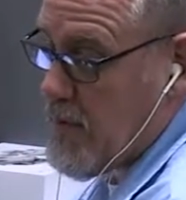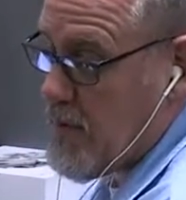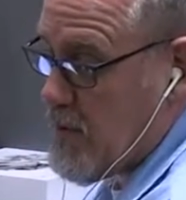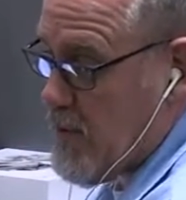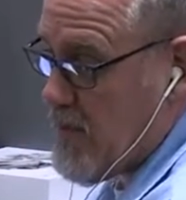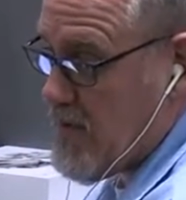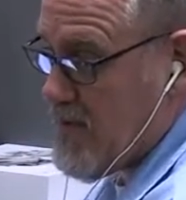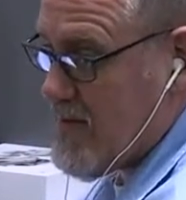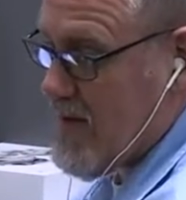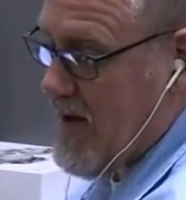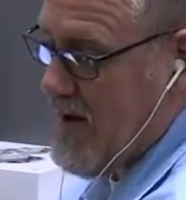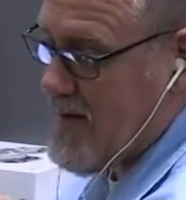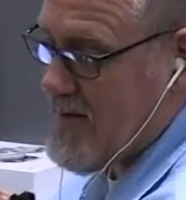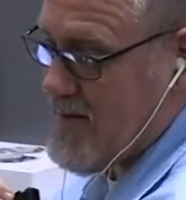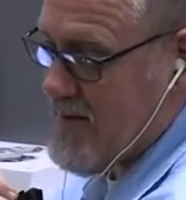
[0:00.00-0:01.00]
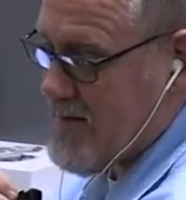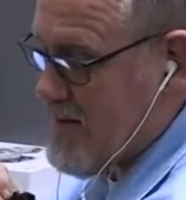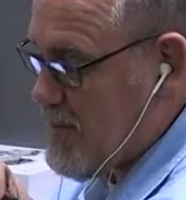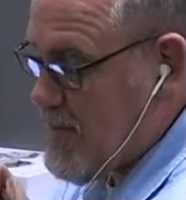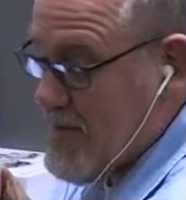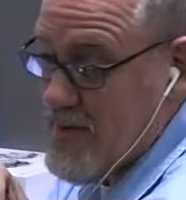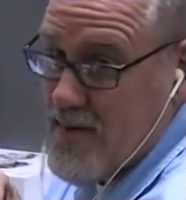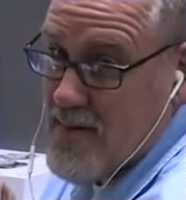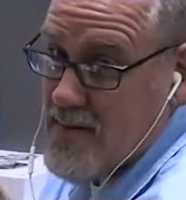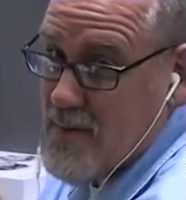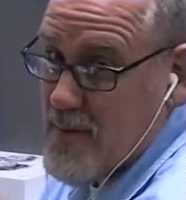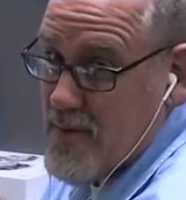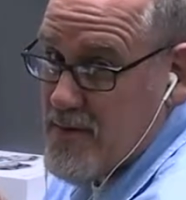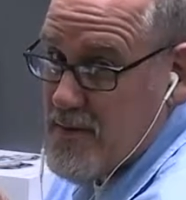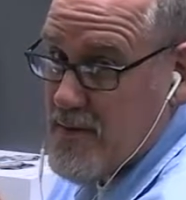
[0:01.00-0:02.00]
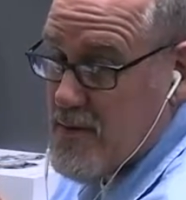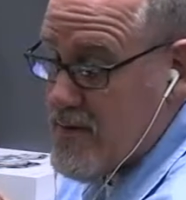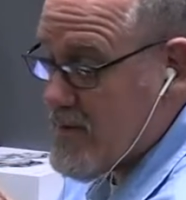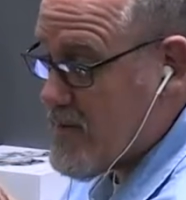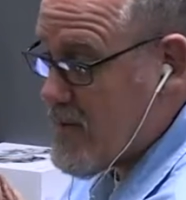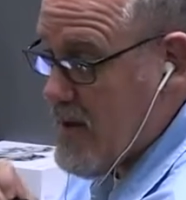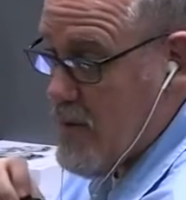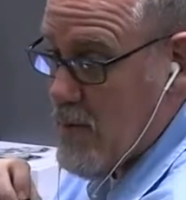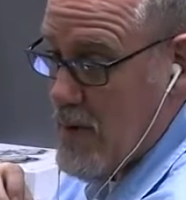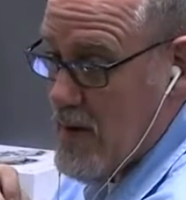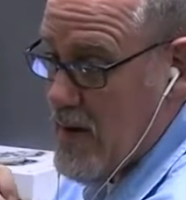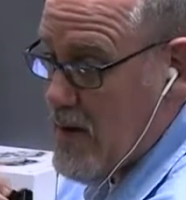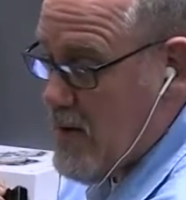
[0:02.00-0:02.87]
of choices. I just clip this onto my shirt so that way I